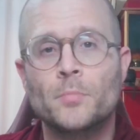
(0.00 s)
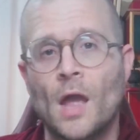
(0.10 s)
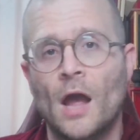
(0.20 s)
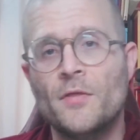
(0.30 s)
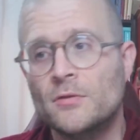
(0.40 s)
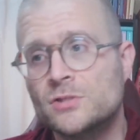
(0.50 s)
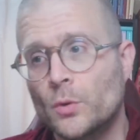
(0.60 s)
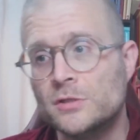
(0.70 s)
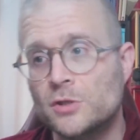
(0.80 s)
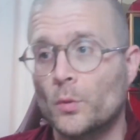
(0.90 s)
I think the
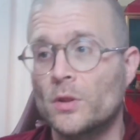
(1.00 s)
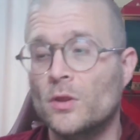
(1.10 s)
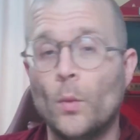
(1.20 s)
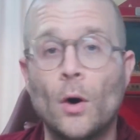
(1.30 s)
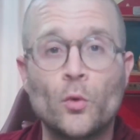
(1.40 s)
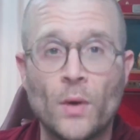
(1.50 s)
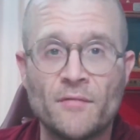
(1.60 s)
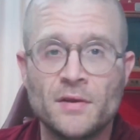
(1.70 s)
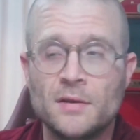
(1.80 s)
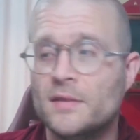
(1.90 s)
stories are really well
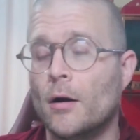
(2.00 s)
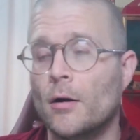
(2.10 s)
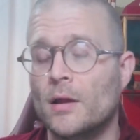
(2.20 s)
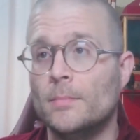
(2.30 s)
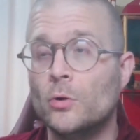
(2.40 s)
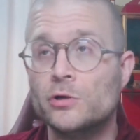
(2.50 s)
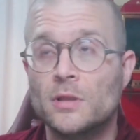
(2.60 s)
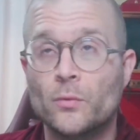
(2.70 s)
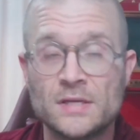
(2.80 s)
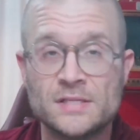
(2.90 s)
crafted. They are emotionally
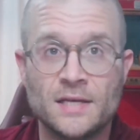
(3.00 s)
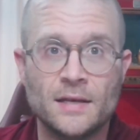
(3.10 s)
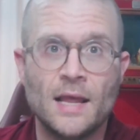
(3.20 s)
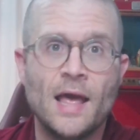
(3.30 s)
resonant.